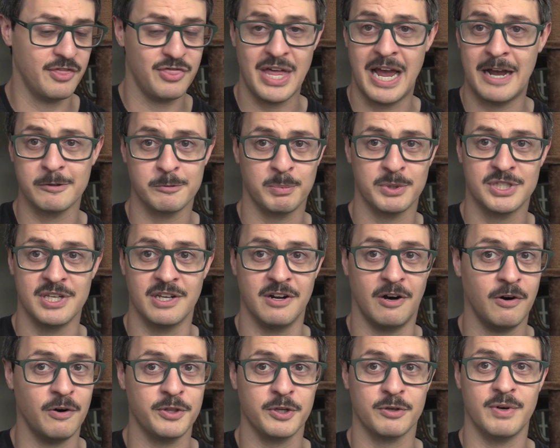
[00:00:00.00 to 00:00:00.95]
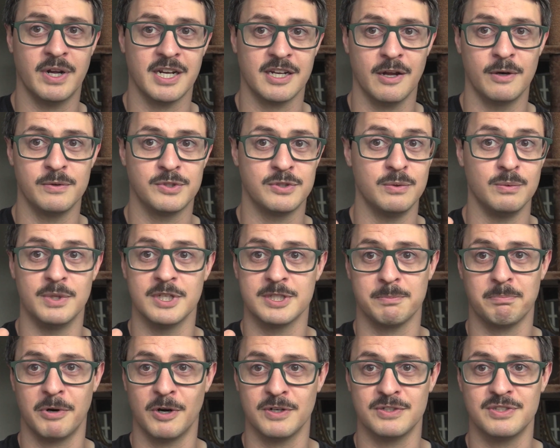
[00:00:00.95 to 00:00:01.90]
1,000% all the credit goes to
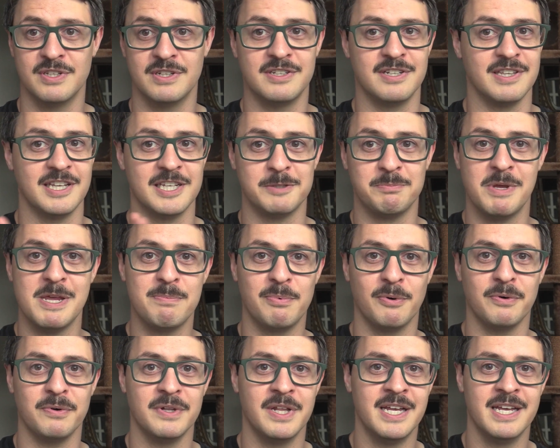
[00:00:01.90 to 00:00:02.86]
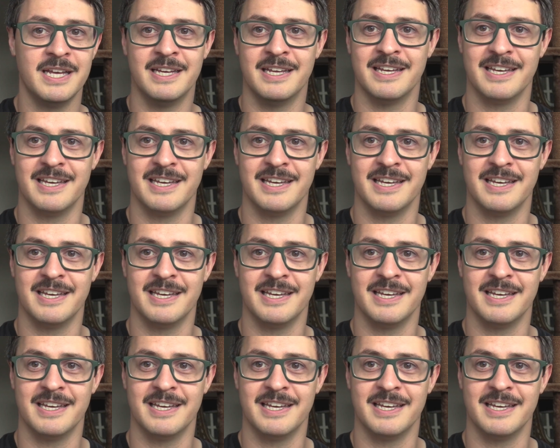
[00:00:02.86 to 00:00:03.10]
this person, to these people.